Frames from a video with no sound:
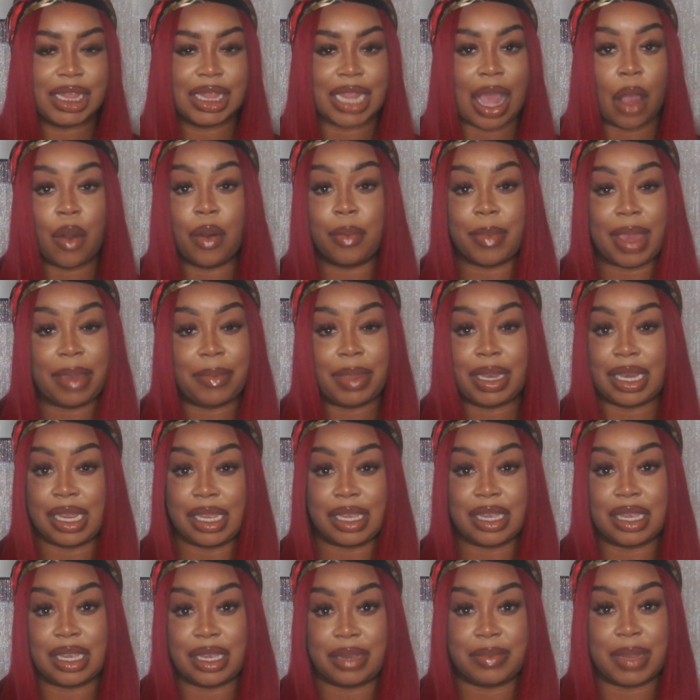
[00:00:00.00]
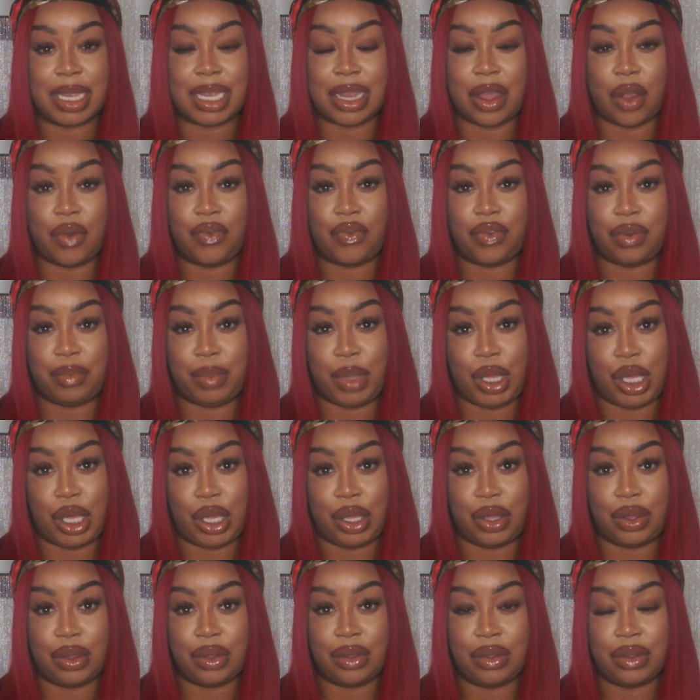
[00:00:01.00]
that will make me distance myself from
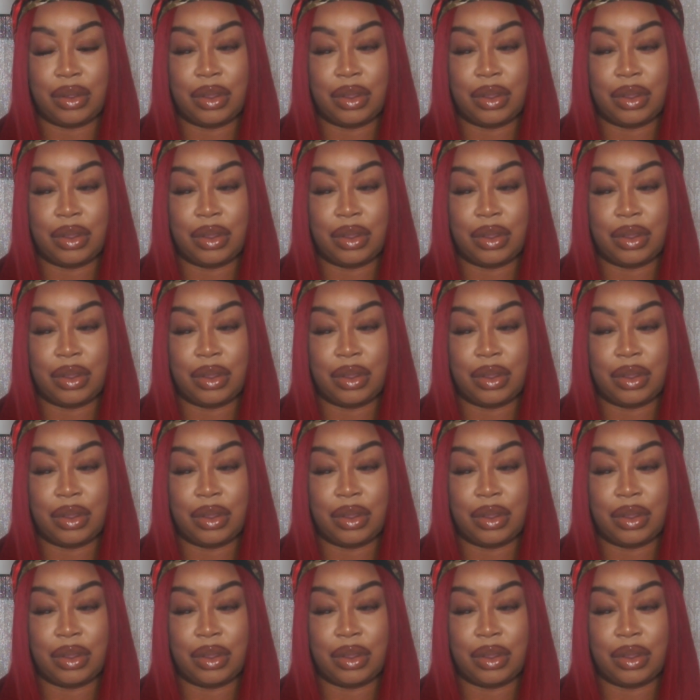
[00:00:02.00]
you.